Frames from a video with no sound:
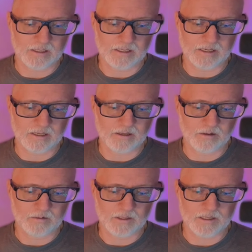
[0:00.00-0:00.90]
you
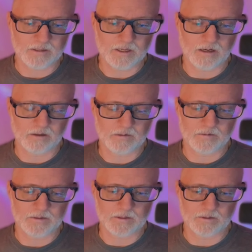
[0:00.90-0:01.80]
know he's got all of
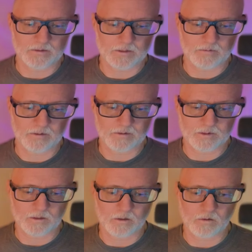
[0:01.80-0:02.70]
this other stuff here.
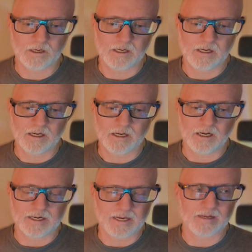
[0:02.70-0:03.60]
So
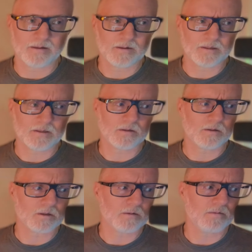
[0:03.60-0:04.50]
again, this is
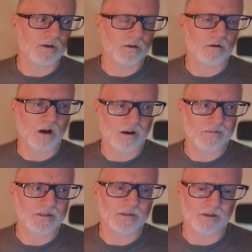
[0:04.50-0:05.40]
just a video
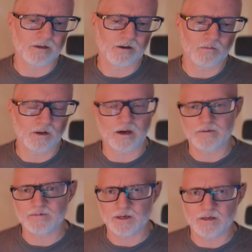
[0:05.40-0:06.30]
commenting on what
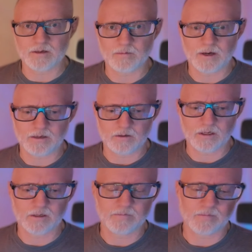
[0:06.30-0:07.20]
I've done in my
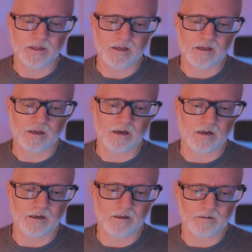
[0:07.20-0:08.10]
yoga.
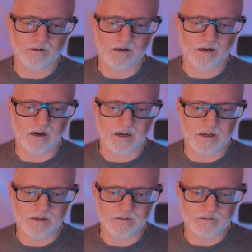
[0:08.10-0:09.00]
Uh,
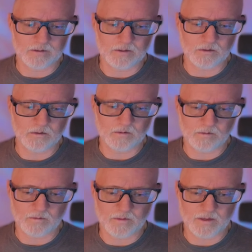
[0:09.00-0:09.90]
I do
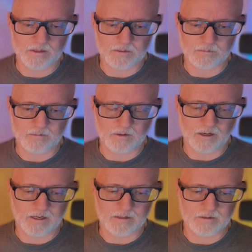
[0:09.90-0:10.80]
this.
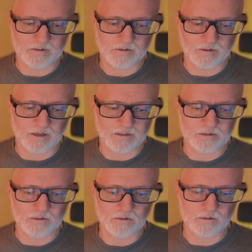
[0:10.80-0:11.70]
I I
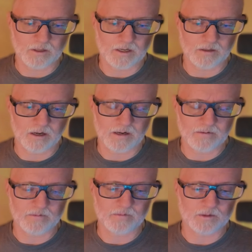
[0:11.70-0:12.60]
do. I
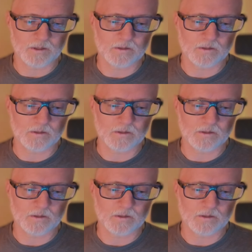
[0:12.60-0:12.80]
I've just